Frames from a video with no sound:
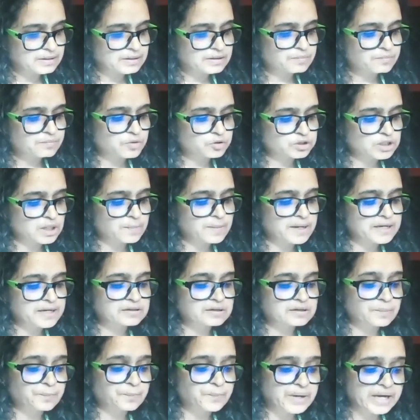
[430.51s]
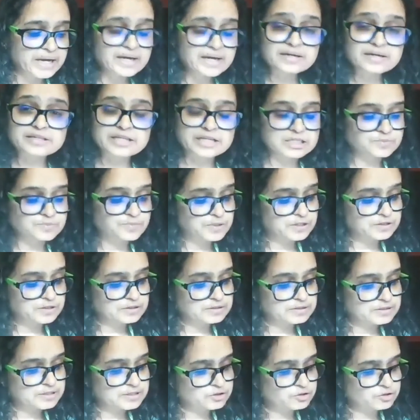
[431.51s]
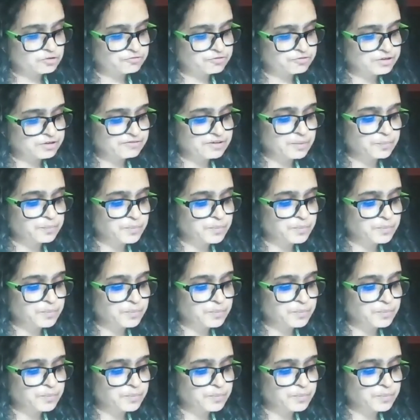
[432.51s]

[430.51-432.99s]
Muktabai compared the experiences of giving